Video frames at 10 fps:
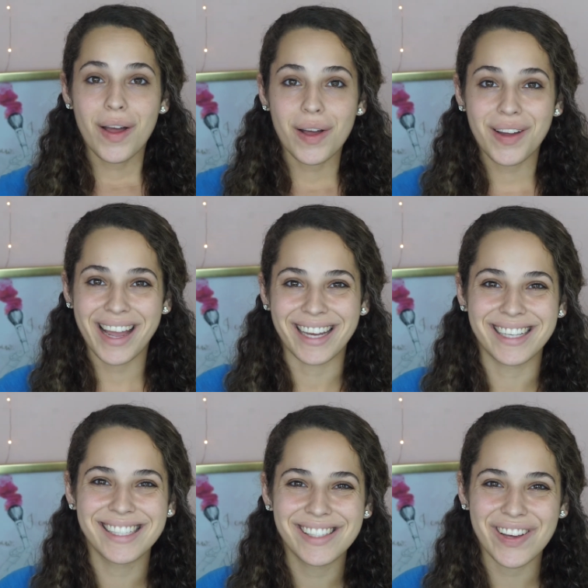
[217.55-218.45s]
Okay,
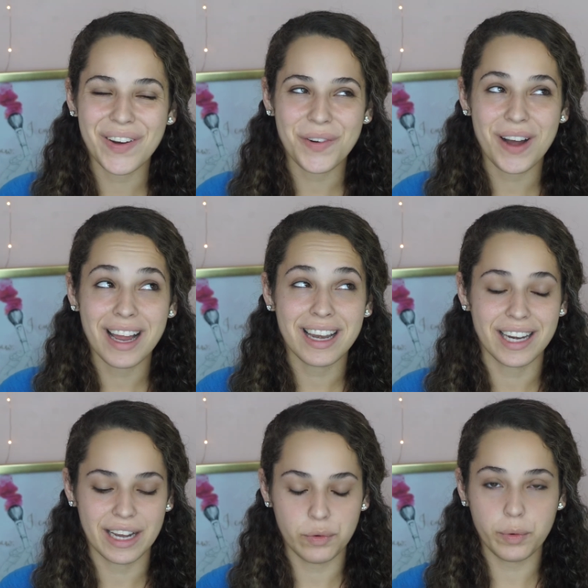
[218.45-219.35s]
so
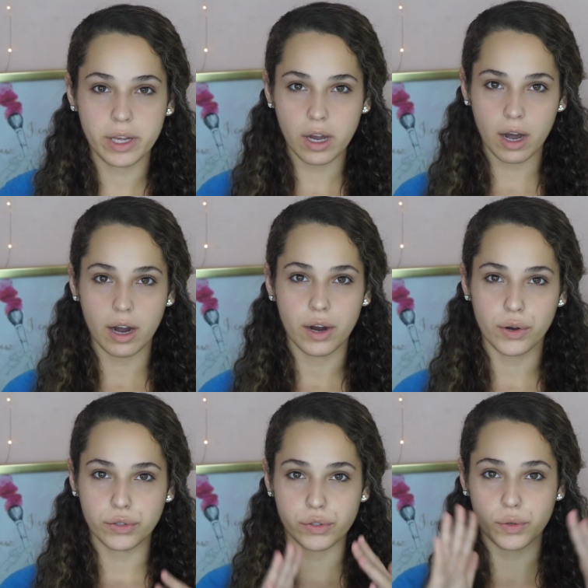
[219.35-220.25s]
now we
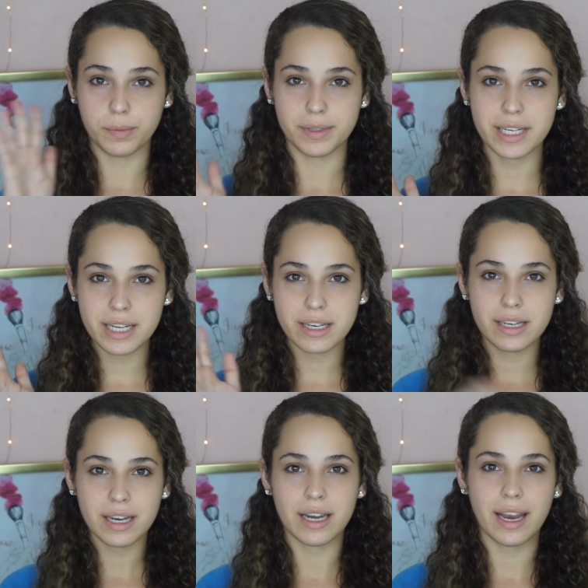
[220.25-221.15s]
are zoomed in
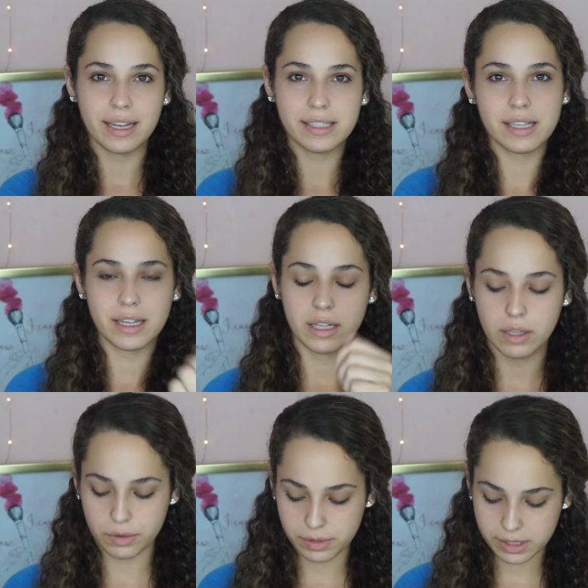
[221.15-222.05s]
nice and
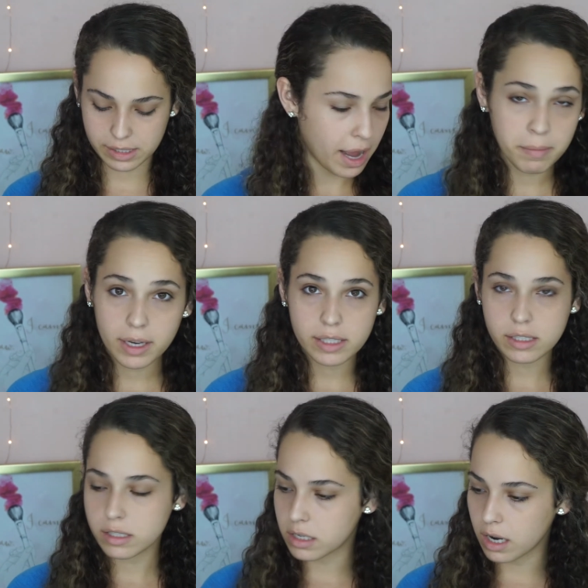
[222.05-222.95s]
close. I'm gonna
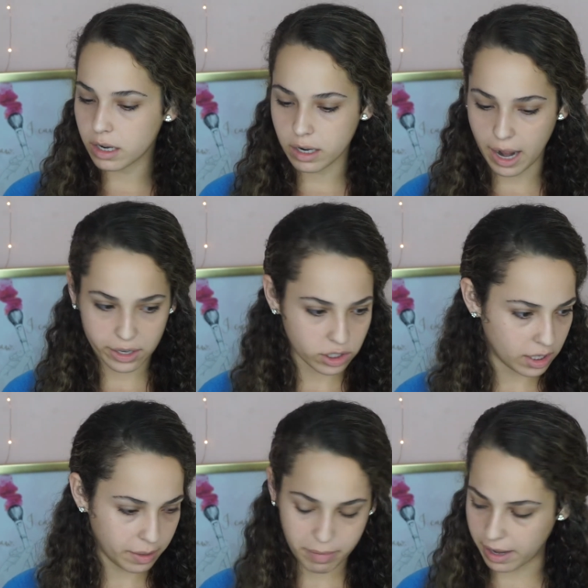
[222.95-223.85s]
start
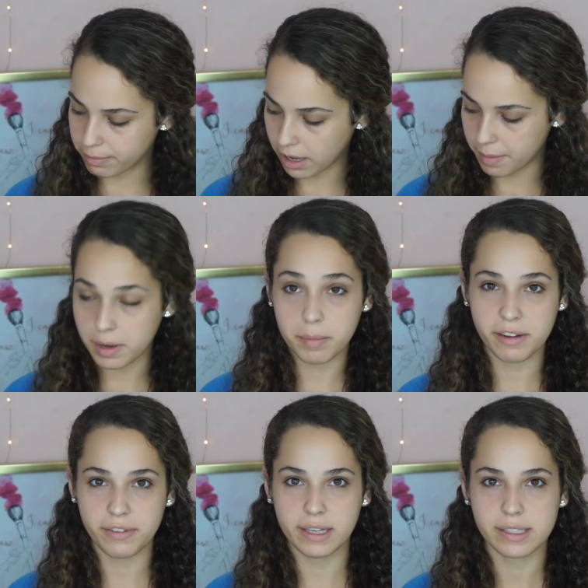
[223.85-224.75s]
actually by priming my
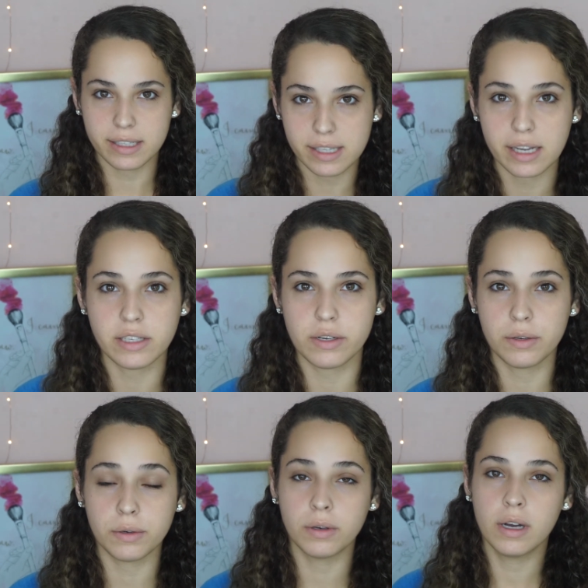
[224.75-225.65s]
face, because I
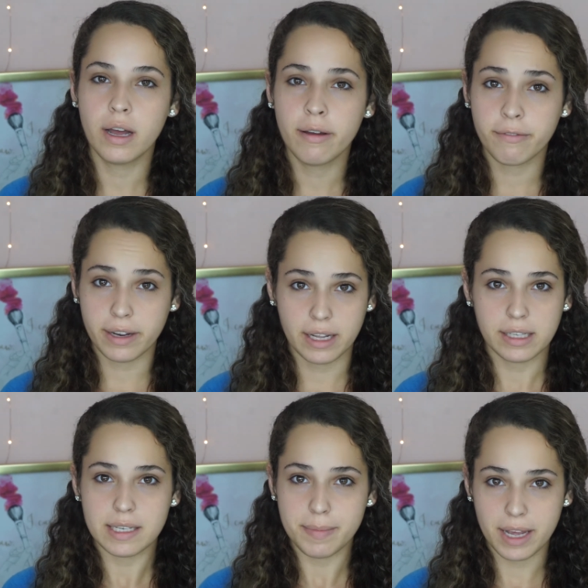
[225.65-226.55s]
do find that
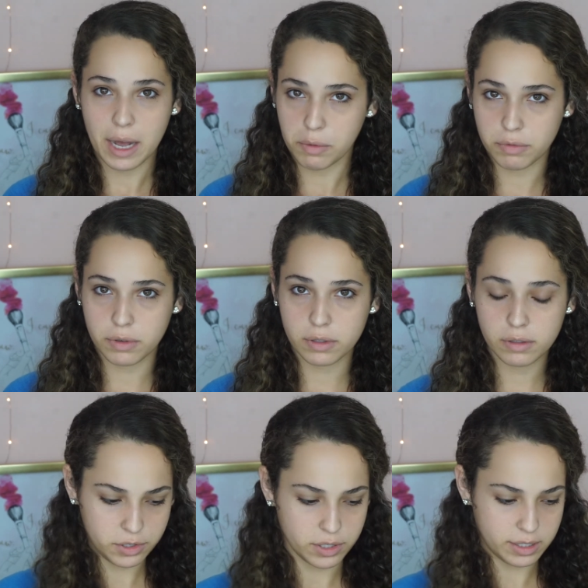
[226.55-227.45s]
to be
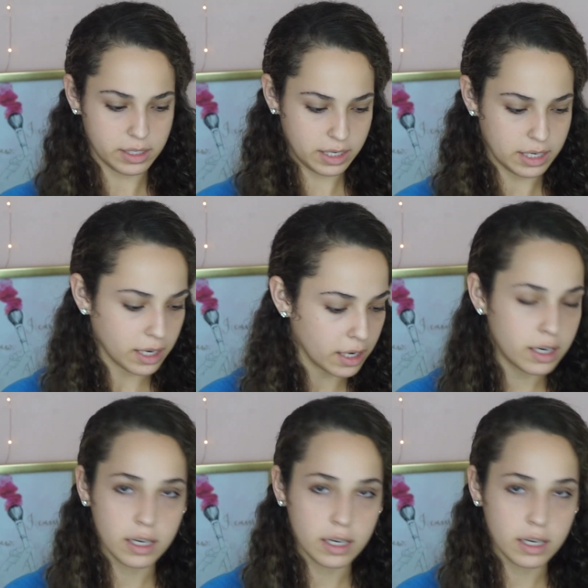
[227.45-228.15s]
helpful just in